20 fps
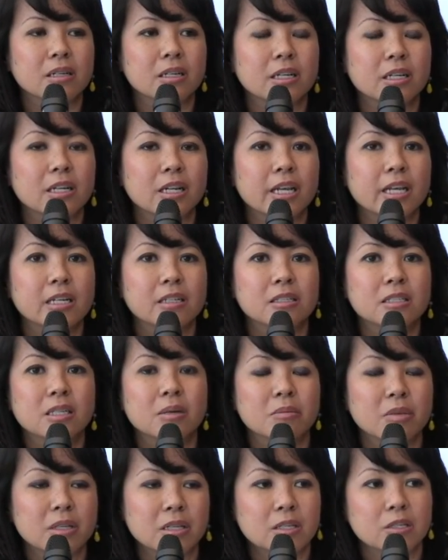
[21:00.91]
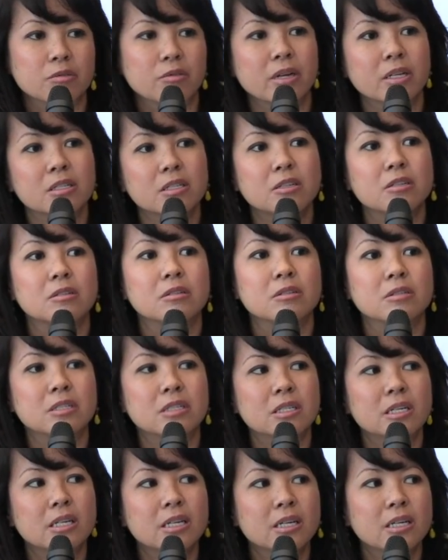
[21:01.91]
and some of these
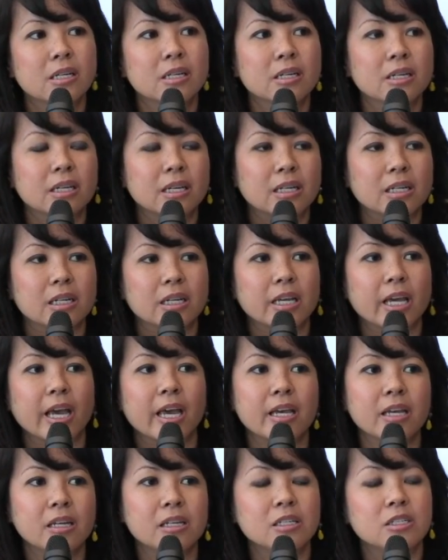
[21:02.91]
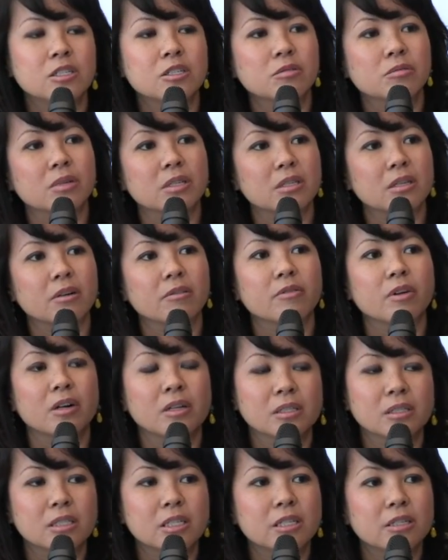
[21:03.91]
rescues can engage with their
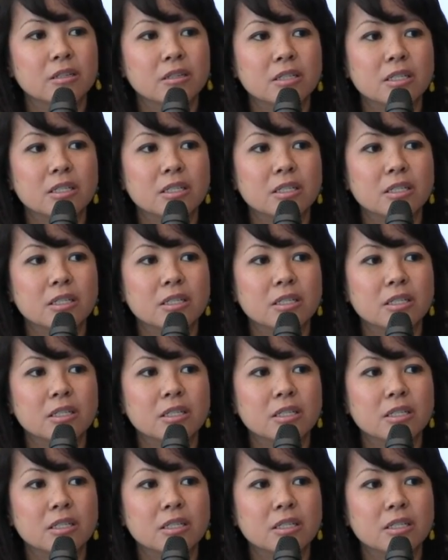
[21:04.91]
volunteers